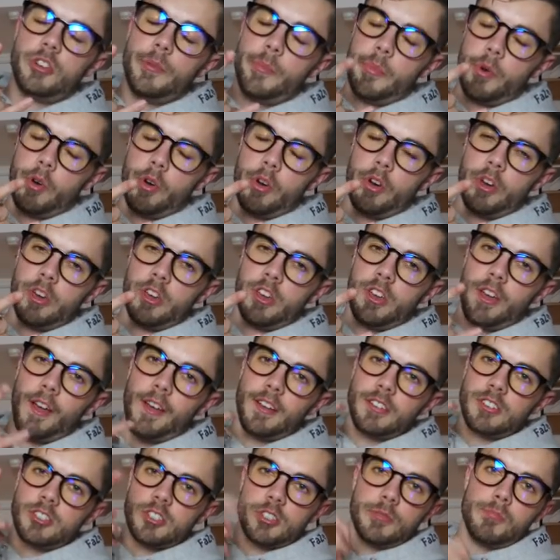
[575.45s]
your boy,
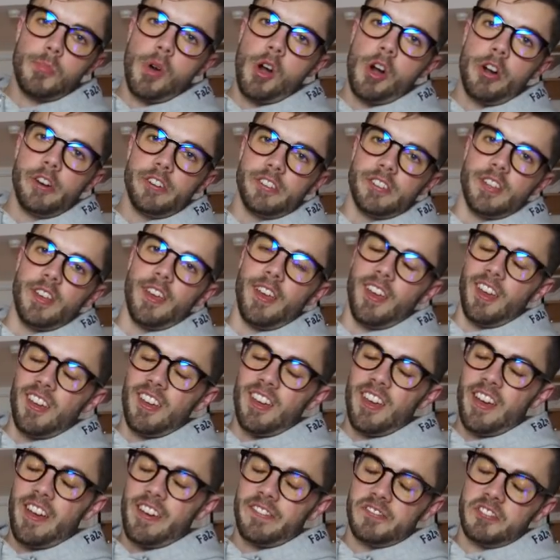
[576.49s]
Smart
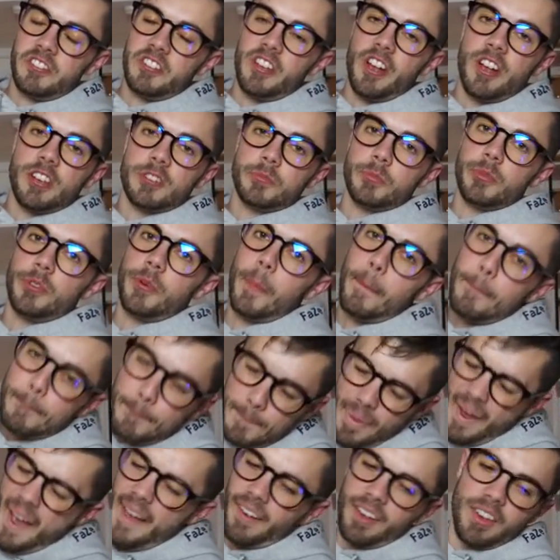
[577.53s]
AF Jasper,
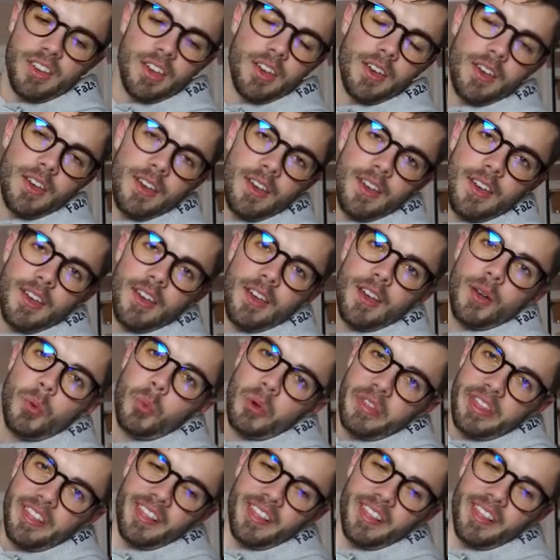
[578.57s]
back with